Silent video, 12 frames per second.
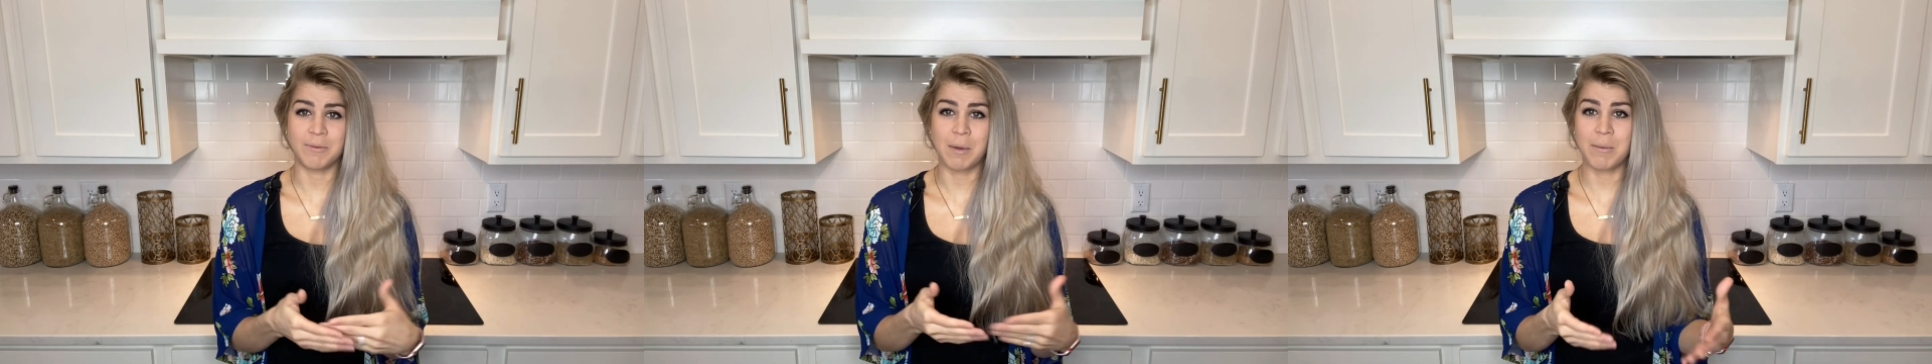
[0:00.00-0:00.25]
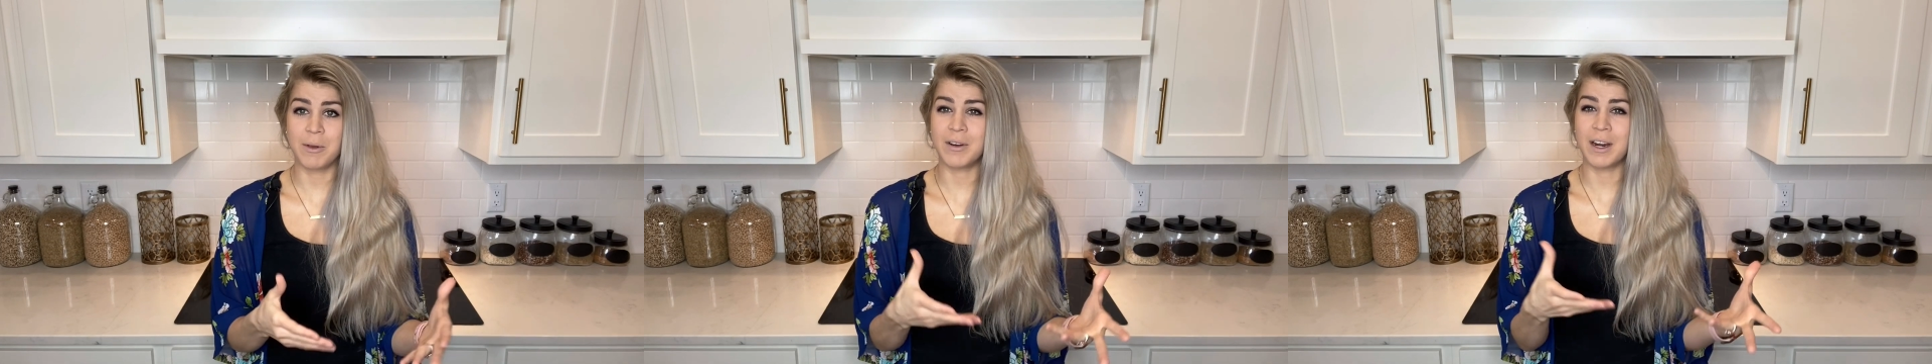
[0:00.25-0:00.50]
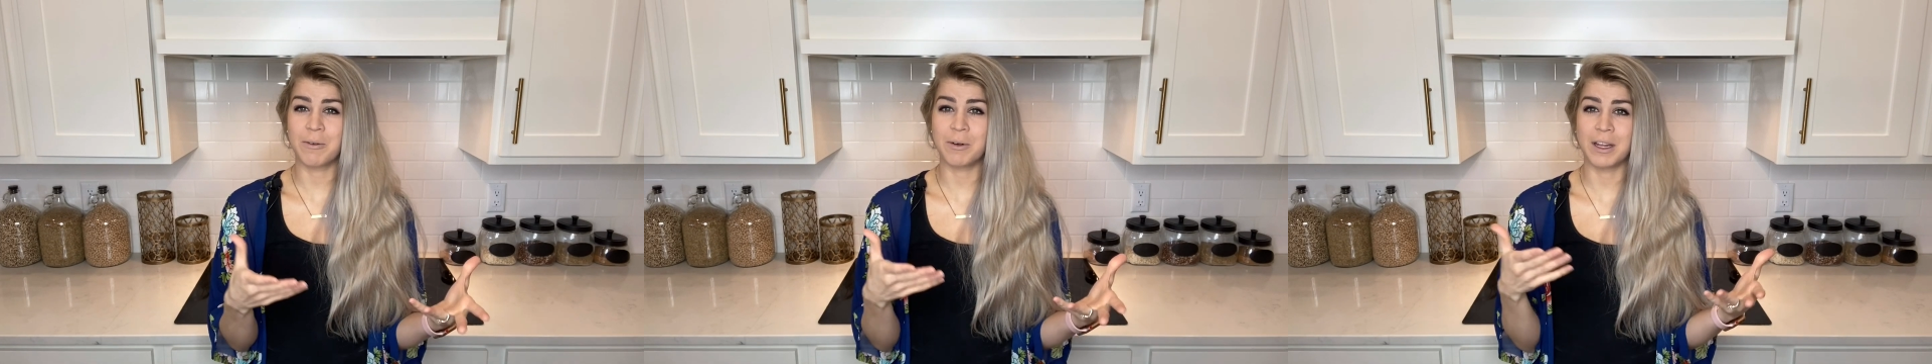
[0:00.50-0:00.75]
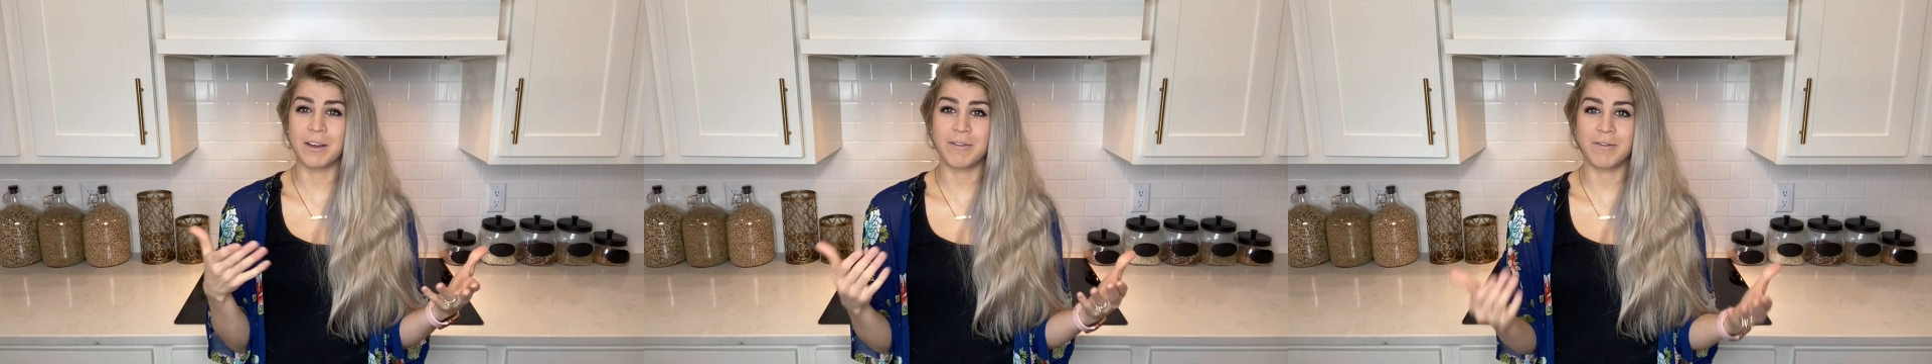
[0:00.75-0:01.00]
Maybe you're not
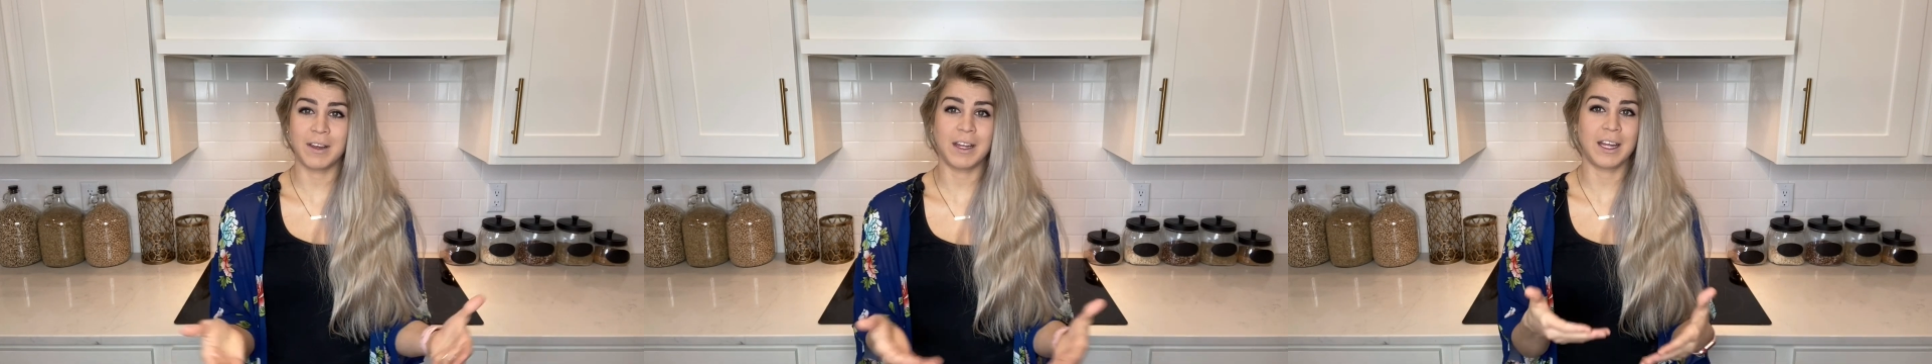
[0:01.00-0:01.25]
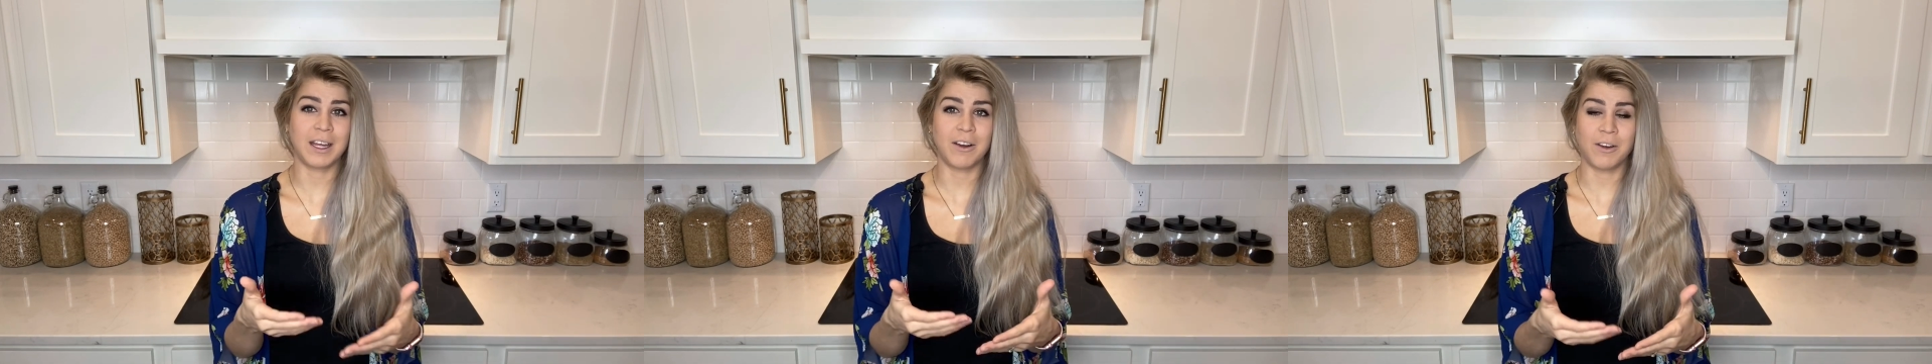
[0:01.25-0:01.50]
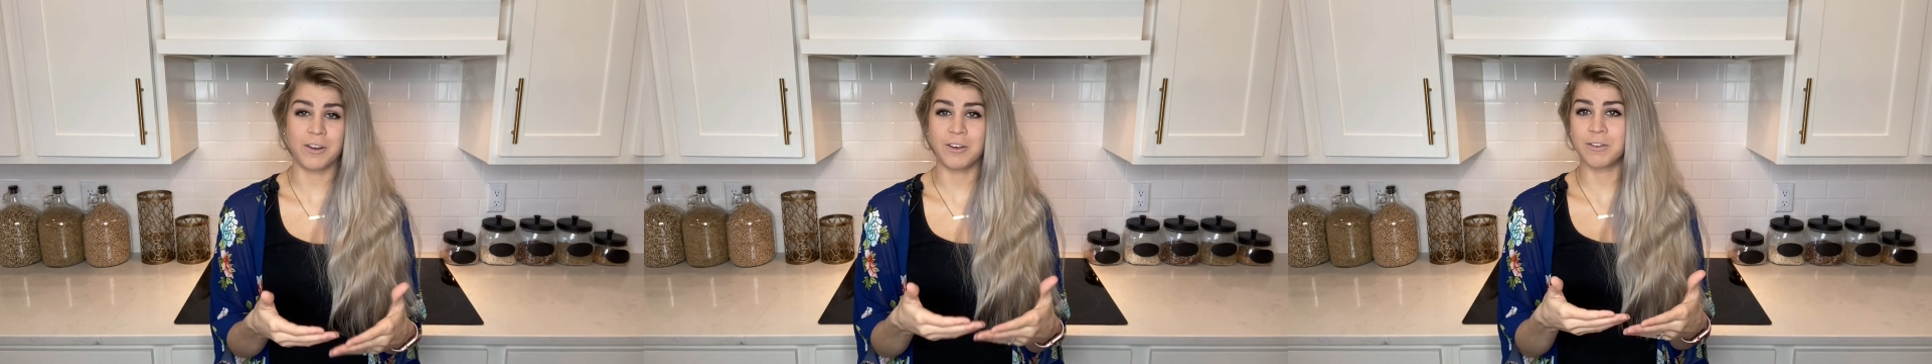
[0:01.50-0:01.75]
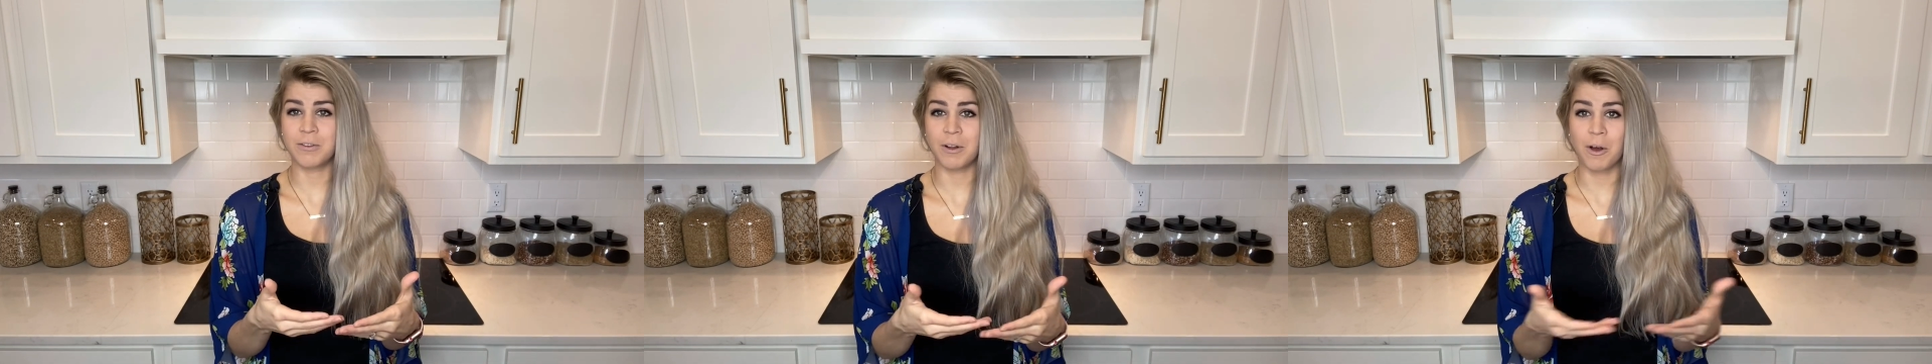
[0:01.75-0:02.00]
really feeling your
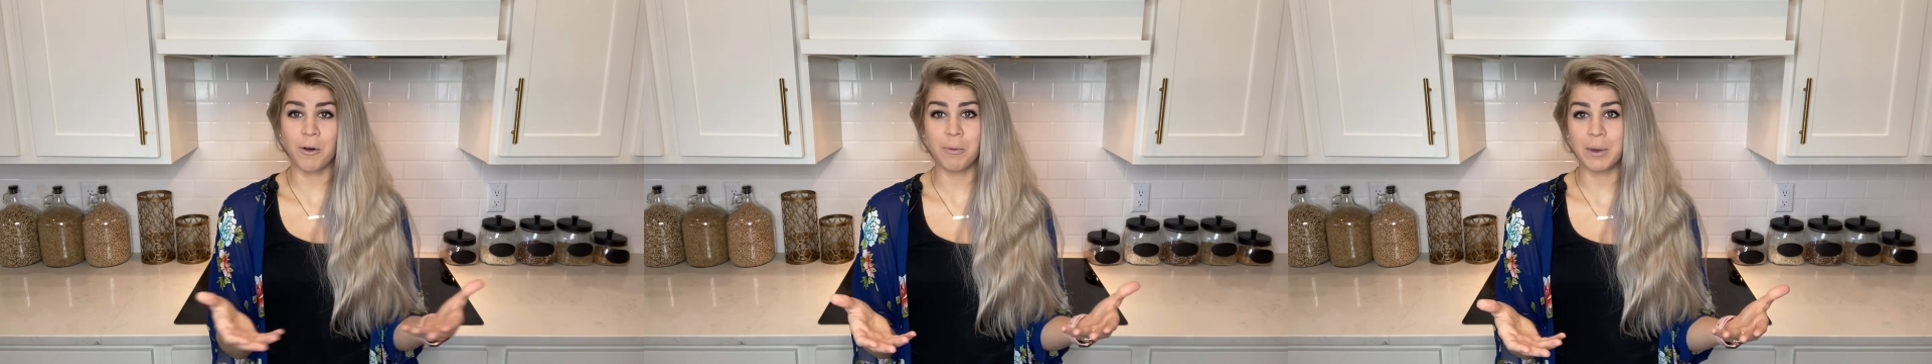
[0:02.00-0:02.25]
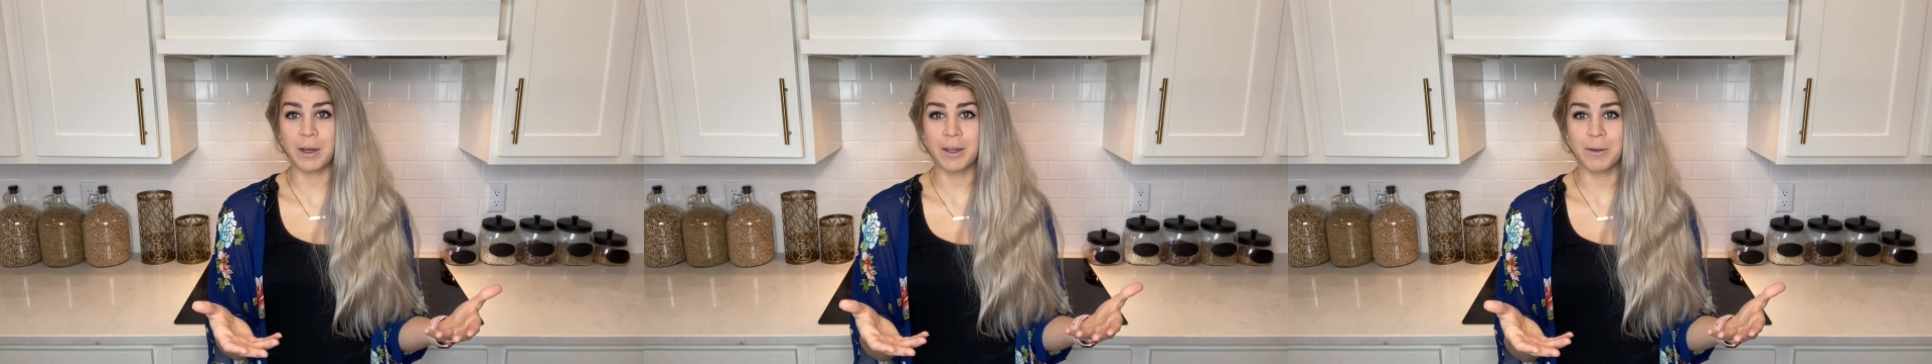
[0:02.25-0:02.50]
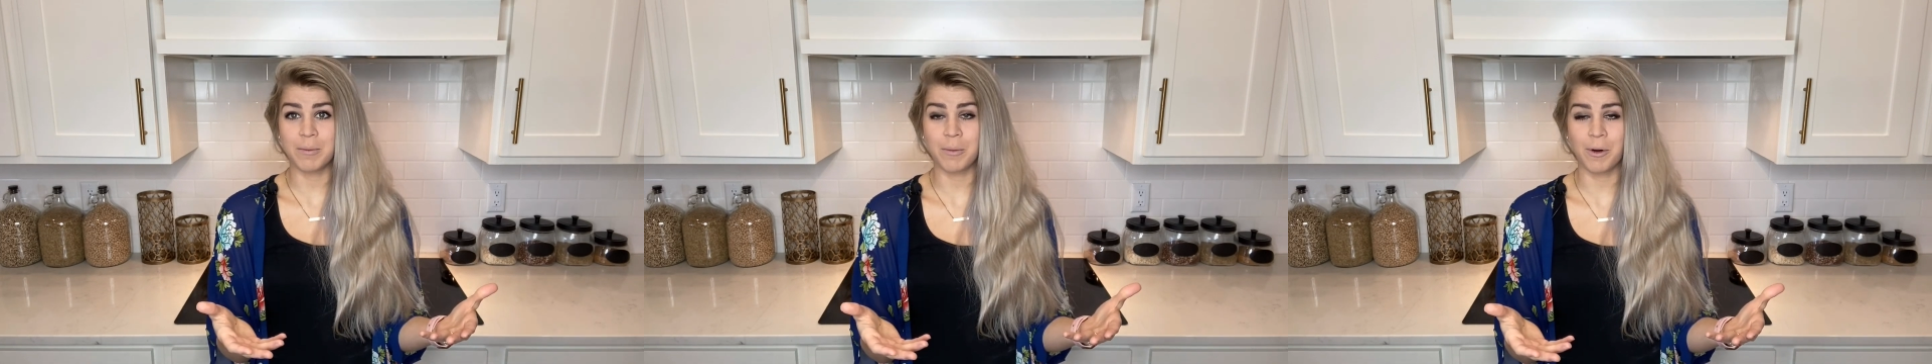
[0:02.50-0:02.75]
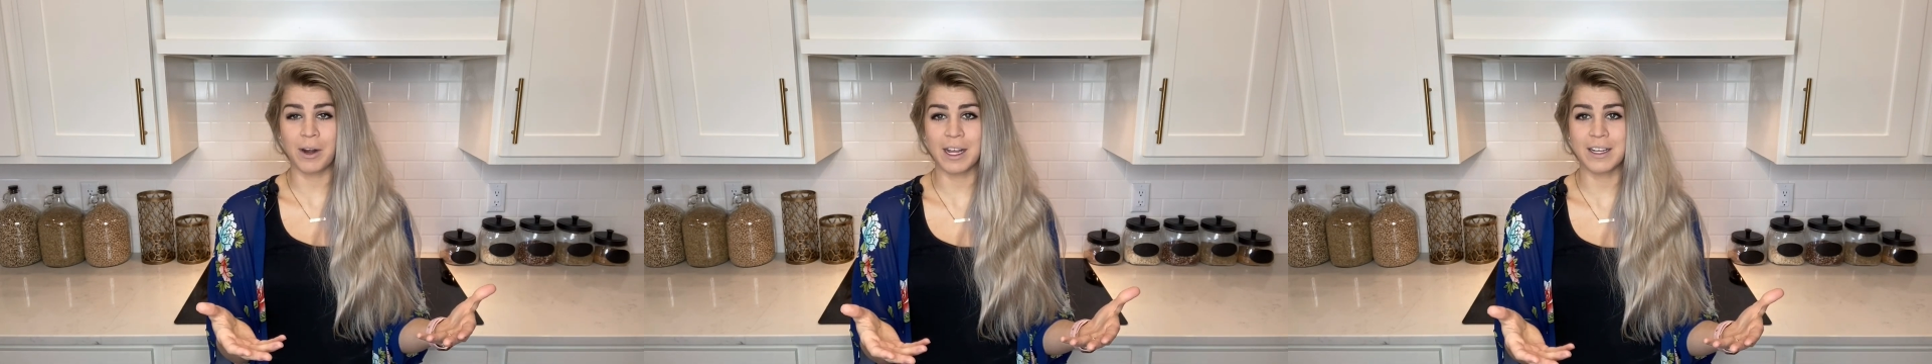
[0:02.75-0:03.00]
usual oatmeal in the
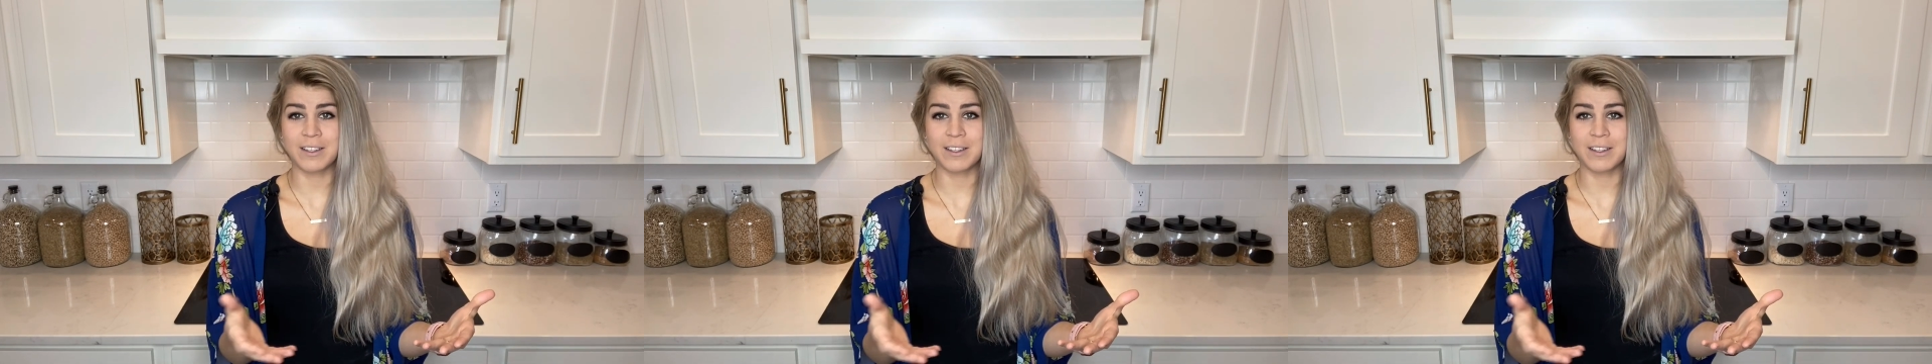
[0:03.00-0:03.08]
morning,